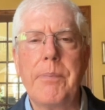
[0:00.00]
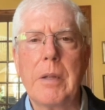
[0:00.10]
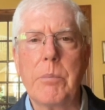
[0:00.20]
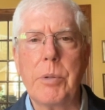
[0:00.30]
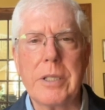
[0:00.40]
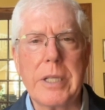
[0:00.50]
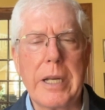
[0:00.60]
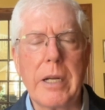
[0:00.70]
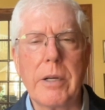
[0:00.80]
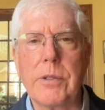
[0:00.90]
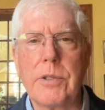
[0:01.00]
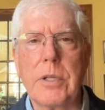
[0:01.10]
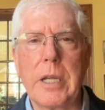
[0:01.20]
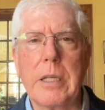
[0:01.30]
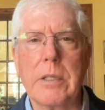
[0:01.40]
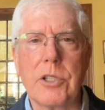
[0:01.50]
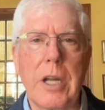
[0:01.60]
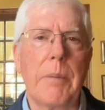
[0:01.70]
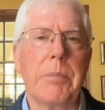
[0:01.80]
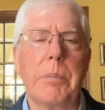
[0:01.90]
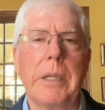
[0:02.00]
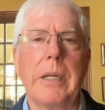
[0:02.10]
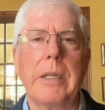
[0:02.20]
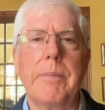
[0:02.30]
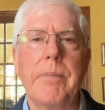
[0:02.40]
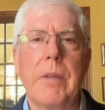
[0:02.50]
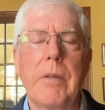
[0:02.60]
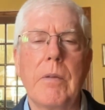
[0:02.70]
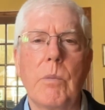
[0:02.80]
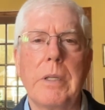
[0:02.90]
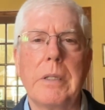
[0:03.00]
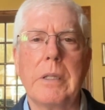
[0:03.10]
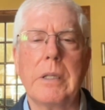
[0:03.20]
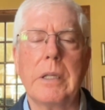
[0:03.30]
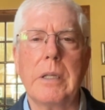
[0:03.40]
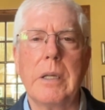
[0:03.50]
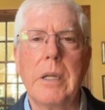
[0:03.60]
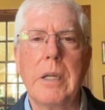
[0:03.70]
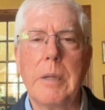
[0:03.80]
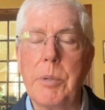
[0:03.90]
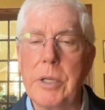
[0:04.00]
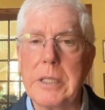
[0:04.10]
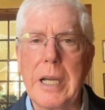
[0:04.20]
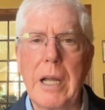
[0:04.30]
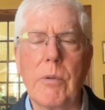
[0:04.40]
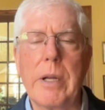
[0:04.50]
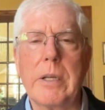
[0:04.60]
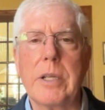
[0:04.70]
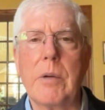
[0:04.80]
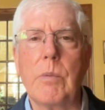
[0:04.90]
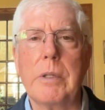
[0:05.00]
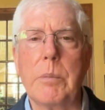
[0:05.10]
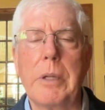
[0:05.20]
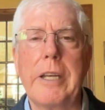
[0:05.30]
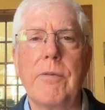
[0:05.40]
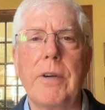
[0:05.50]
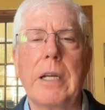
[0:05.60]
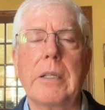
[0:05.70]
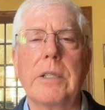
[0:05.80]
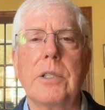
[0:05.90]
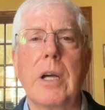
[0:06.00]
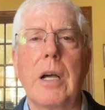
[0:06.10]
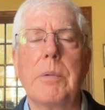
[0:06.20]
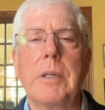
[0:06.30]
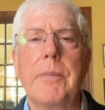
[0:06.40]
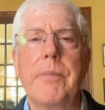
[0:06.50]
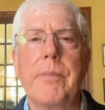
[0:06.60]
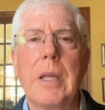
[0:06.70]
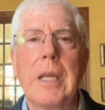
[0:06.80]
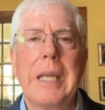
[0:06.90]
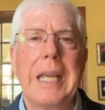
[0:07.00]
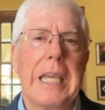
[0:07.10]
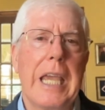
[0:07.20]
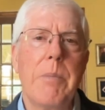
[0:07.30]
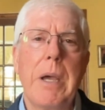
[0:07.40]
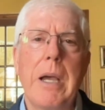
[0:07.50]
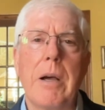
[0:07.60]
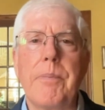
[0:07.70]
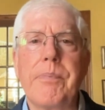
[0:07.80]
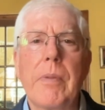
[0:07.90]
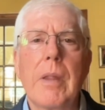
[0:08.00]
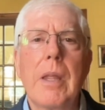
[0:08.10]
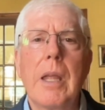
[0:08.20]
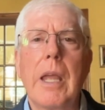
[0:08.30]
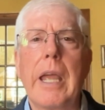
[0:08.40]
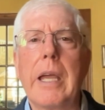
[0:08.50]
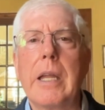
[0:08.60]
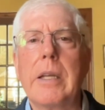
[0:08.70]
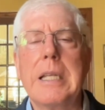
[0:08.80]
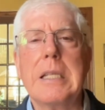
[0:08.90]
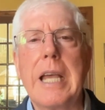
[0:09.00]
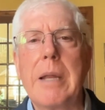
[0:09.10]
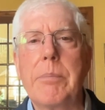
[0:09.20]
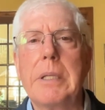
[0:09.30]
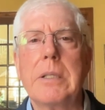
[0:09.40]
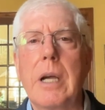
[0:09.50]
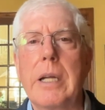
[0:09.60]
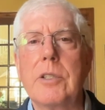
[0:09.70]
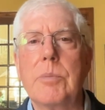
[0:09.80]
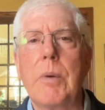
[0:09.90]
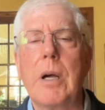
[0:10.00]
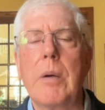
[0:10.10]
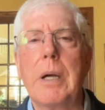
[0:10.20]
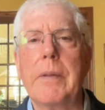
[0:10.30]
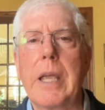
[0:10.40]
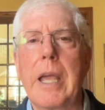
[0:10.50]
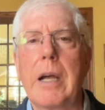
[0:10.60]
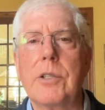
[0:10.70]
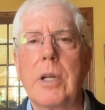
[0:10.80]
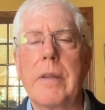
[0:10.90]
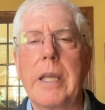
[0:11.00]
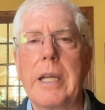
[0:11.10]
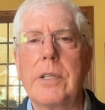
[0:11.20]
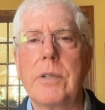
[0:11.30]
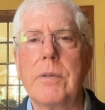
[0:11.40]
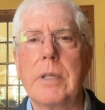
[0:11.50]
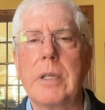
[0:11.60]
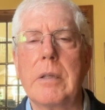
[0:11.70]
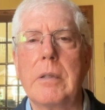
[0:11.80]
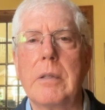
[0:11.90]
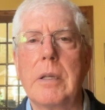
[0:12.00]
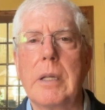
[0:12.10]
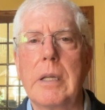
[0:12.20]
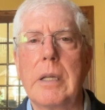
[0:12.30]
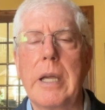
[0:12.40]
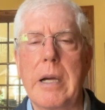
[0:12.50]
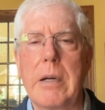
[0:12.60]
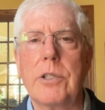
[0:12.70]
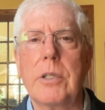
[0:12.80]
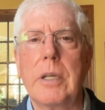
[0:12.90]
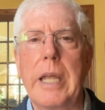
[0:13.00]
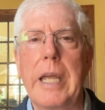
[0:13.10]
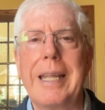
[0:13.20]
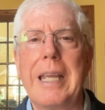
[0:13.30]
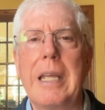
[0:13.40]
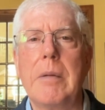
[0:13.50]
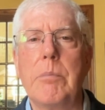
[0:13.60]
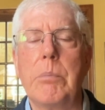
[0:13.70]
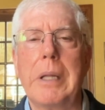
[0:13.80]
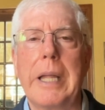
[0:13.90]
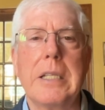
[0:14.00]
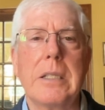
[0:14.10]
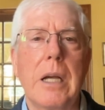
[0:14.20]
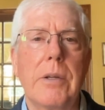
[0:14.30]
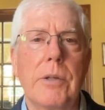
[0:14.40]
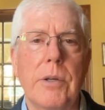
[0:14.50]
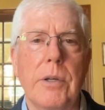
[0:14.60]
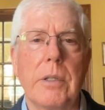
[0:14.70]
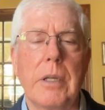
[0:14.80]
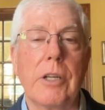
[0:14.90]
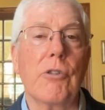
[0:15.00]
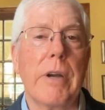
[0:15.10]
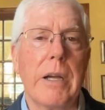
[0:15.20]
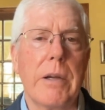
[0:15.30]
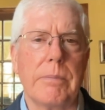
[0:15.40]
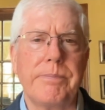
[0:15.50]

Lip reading: put his head under the sink to stop the bleeding. Put a towel around his head when the bleeding finally stopped. He came out and he sat beside his mom on the couch, on the edge of the couch, and he placed on her a crown